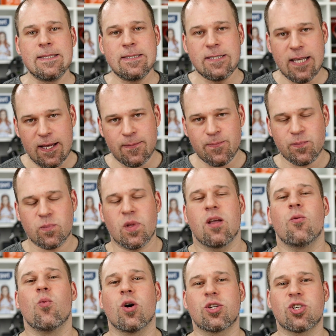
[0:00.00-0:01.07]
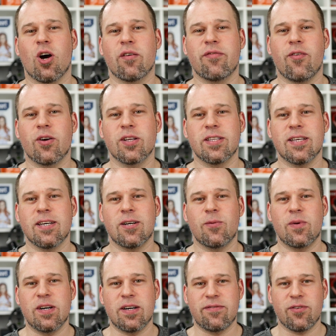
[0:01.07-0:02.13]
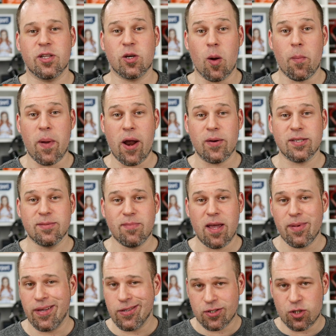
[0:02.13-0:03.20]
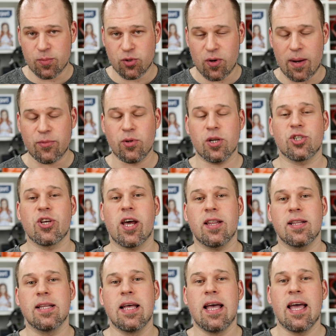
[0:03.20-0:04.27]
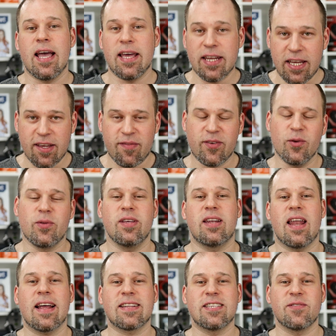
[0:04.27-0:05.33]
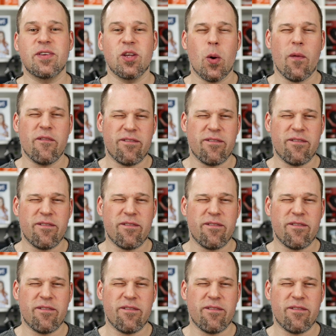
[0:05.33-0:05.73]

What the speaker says: then watch out for the comparison. Maybe subscribe to the channel, and if you did like this video,